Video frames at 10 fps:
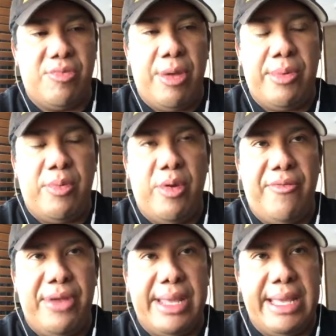of Robert LaVoy
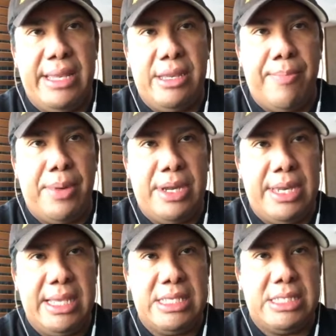Finnegan, the
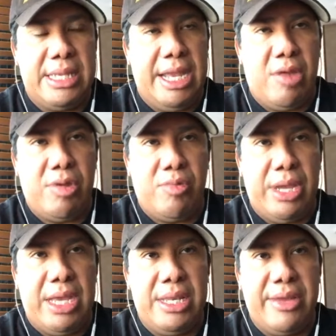Bundys and Harry
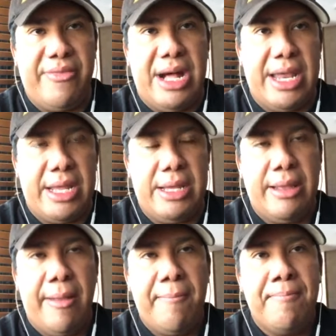Reid in Nevada,
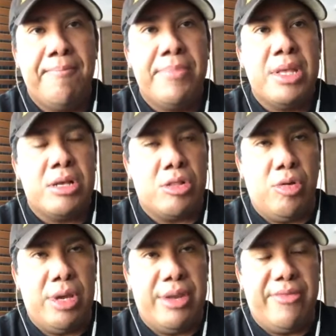
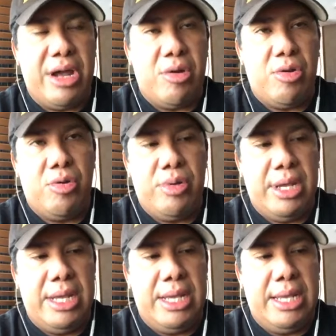Gloria Navarro
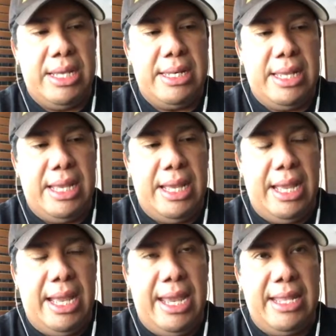and
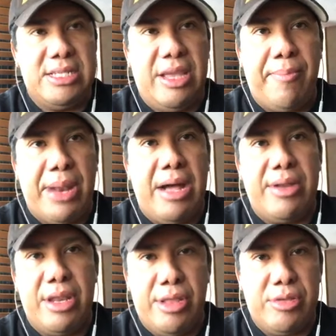Anna J.
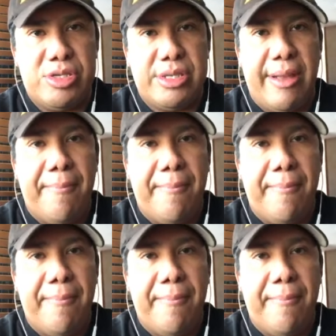Brown and others.